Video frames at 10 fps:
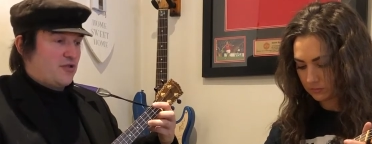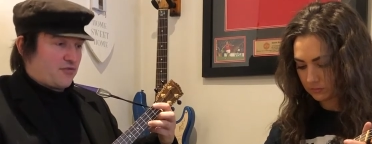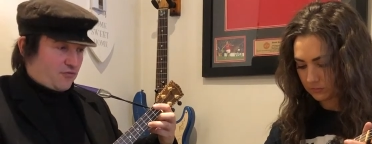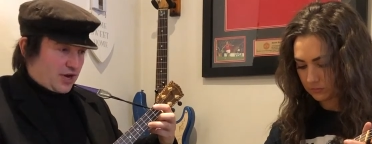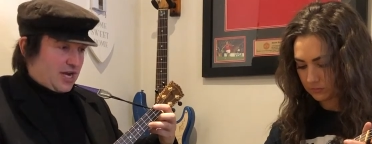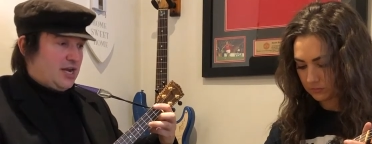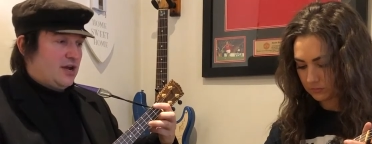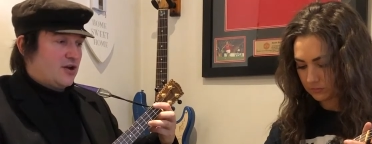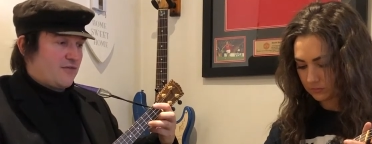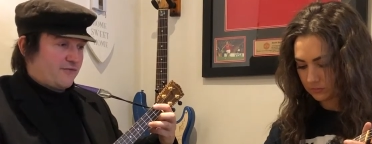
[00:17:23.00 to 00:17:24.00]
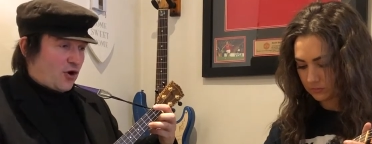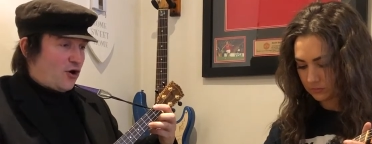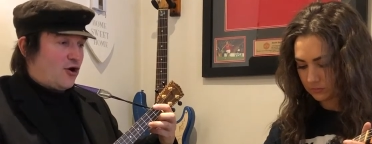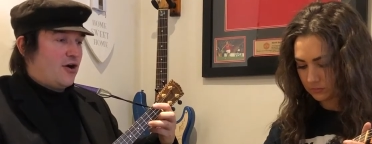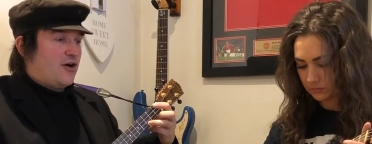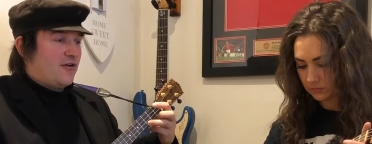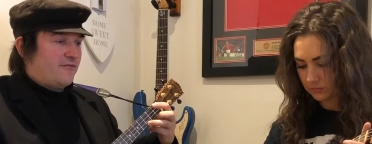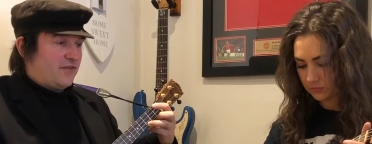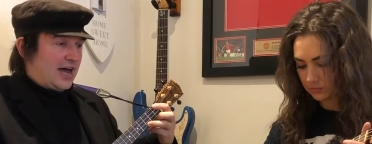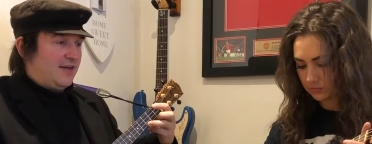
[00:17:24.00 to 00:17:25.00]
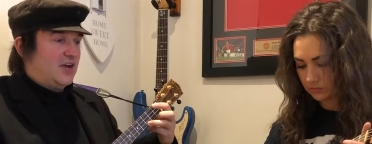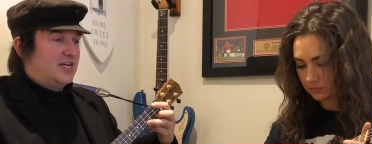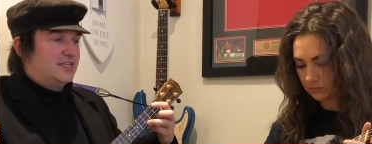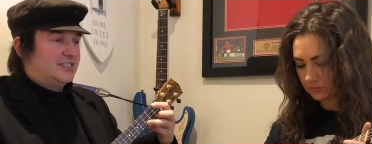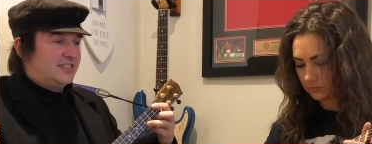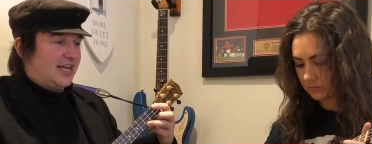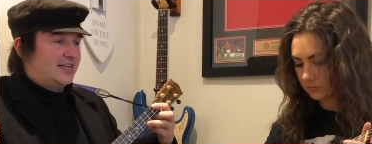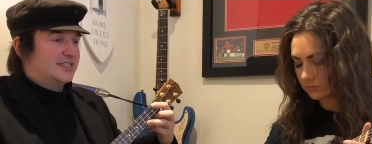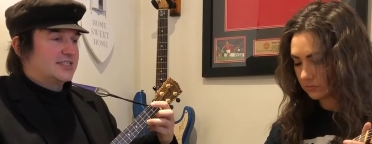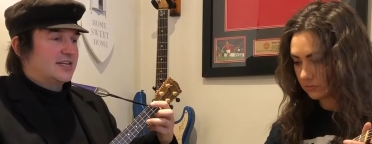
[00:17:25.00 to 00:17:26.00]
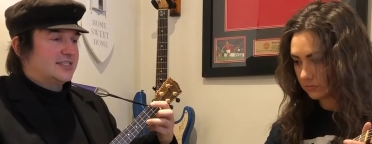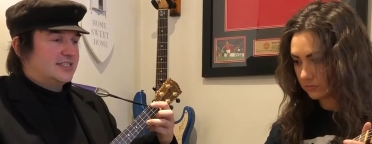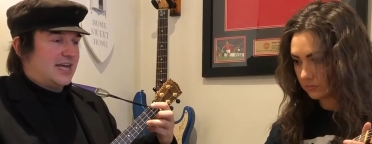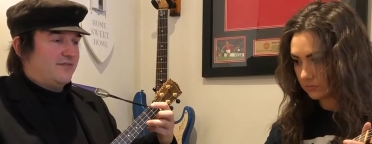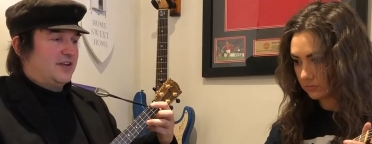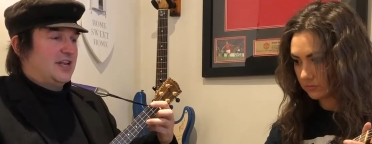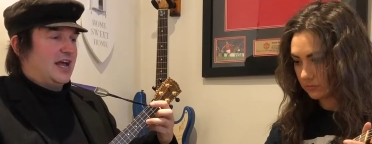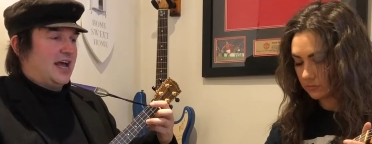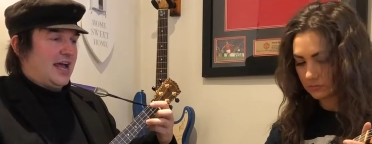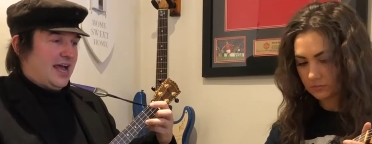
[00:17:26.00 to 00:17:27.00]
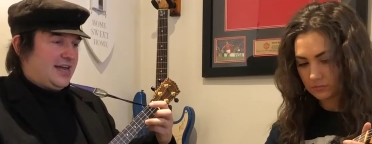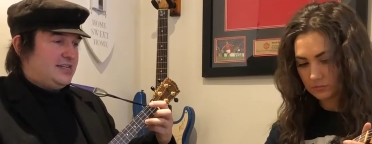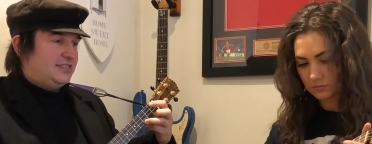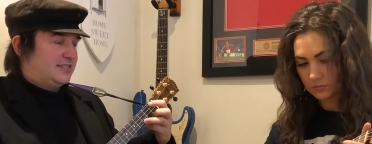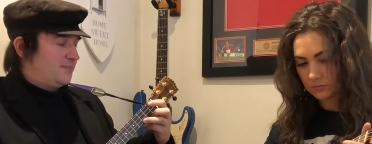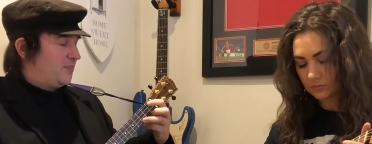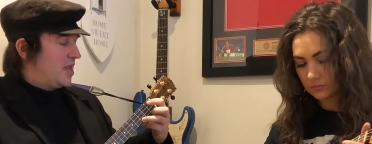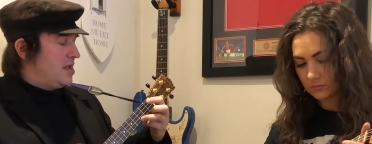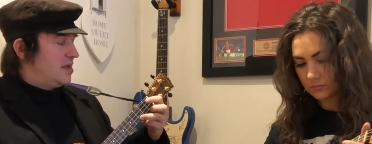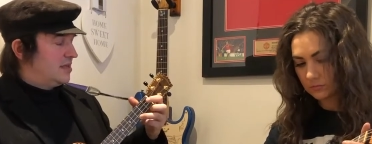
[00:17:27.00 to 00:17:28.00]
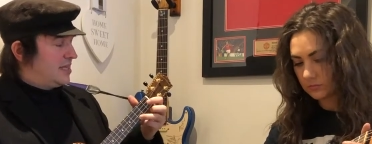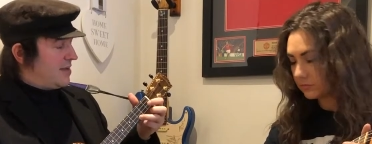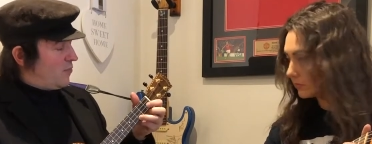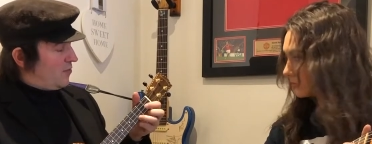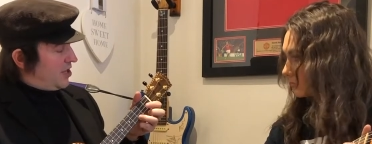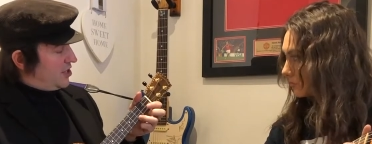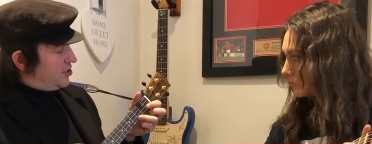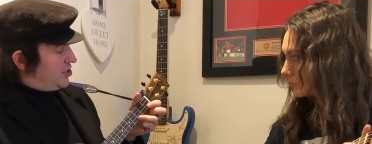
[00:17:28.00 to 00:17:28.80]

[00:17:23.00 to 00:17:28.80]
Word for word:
Speaker 1: 3, 4, 5, 6, 7, 8. Then what we're going